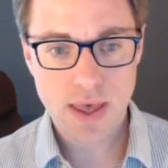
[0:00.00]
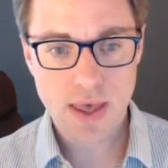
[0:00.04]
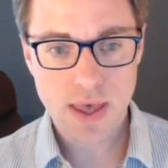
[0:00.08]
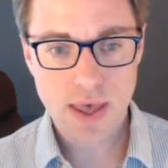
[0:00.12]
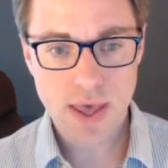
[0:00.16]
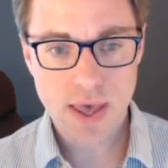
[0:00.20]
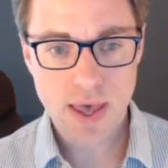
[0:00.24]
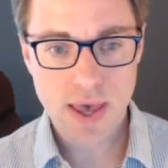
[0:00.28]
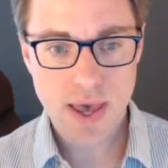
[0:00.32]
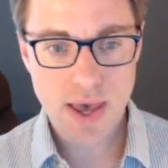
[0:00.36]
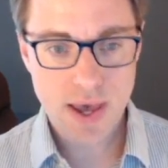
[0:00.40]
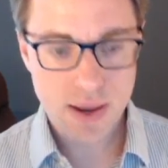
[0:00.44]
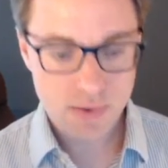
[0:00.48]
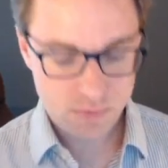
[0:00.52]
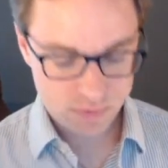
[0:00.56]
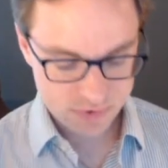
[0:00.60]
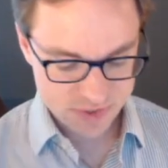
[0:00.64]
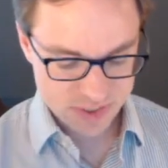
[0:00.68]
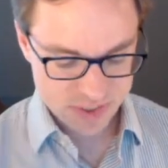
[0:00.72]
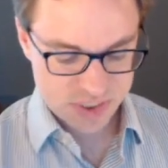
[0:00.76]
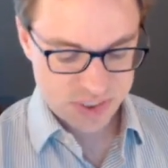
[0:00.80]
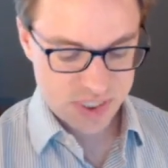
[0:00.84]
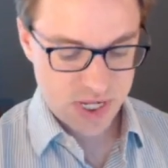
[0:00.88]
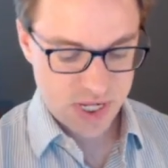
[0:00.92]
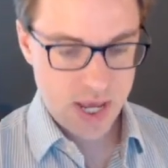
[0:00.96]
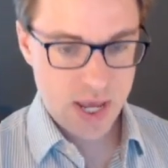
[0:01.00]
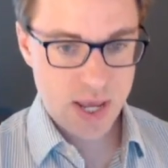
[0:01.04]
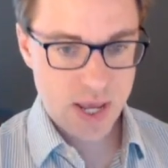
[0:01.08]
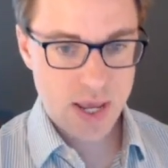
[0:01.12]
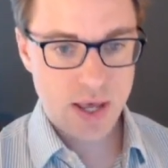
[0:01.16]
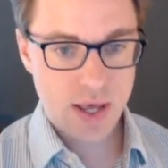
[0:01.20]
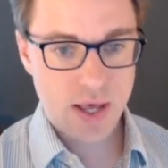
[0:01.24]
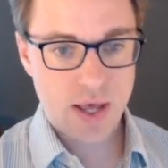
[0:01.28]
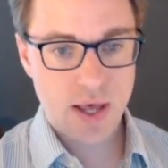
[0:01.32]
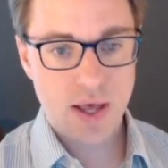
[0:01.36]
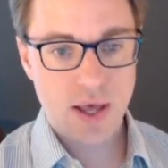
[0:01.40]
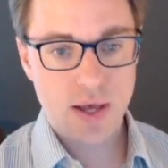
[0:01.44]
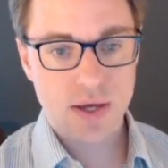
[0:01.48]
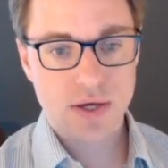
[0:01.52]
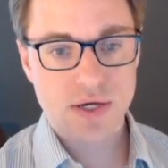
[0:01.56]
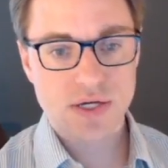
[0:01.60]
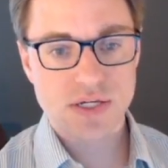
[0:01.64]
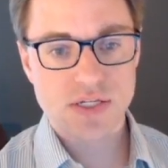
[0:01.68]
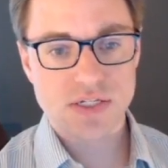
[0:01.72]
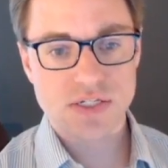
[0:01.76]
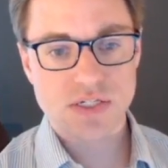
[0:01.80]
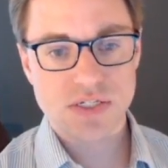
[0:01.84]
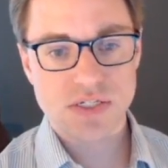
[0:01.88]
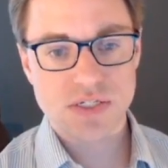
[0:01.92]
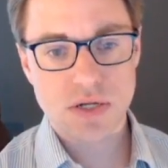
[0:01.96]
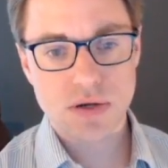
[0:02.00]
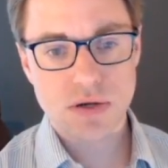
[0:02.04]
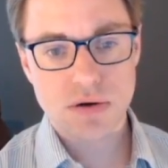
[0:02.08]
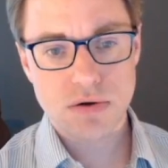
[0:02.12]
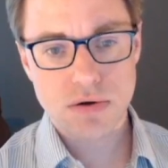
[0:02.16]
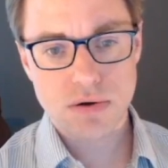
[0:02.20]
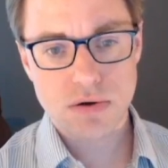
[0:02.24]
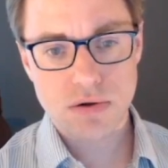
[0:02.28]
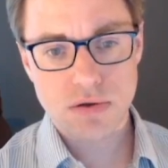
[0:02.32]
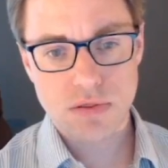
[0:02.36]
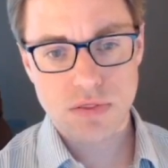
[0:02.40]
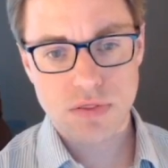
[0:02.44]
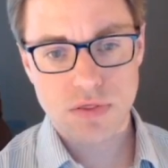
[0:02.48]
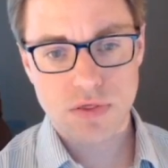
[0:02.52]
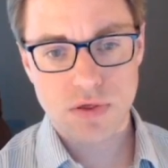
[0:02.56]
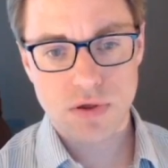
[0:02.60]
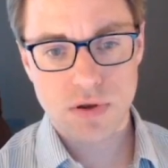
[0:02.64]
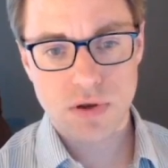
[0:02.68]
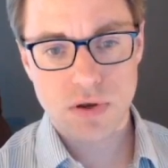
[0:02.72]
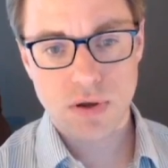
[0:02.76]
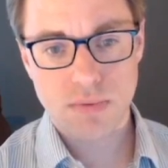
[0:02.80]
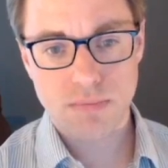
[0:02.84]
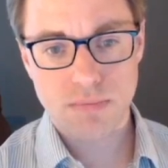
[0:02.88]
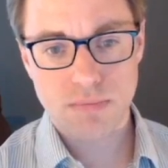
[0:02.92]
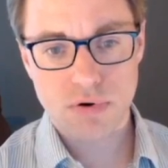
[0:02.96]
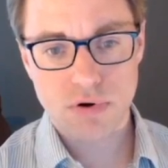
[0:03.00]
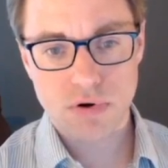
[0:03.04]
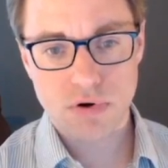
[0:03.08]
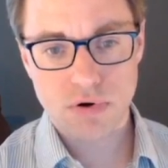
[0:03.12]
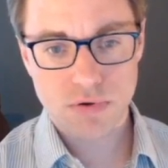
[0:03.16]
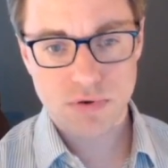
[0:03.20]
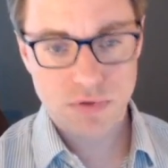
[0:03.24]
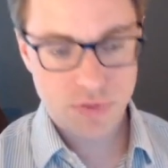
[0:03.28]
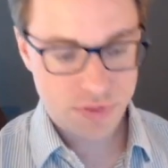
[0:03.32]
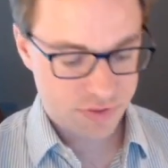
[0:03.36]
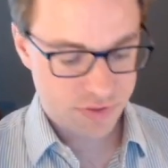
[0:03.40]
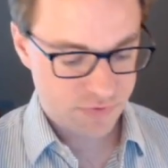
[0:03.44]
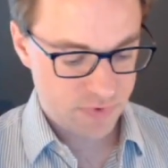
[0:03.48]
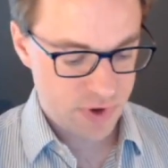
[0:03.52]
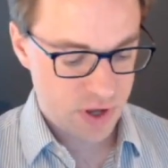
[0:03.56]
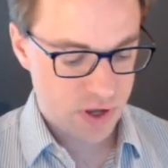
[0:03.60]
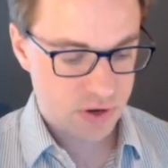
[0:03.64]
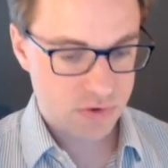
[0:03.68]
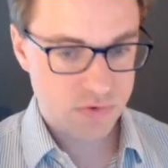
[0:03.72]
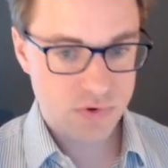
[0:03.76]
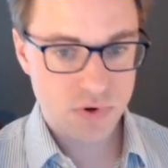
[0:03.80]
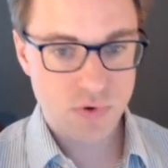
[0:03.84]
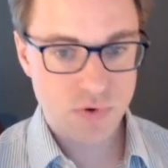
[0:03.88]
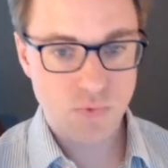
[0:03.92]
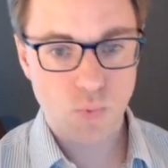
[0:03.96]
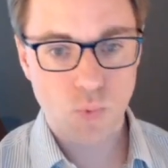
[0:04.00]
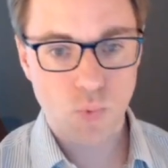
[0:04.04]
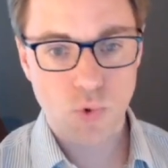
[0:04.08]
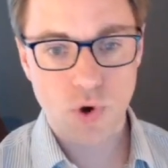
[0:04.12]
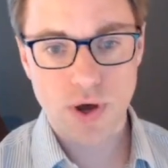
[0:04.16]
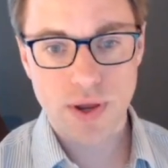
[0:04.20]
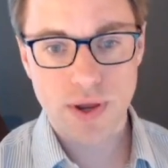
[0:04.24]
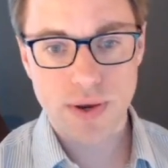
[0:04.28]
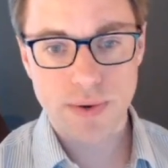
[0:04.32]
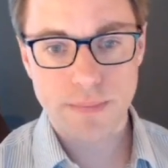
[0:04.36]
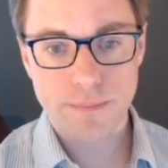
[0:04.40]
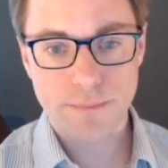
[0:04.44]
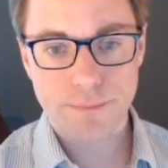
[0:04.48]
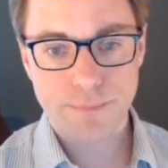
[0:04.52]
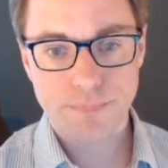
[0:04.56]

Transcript: And we'll say, consider the number 301.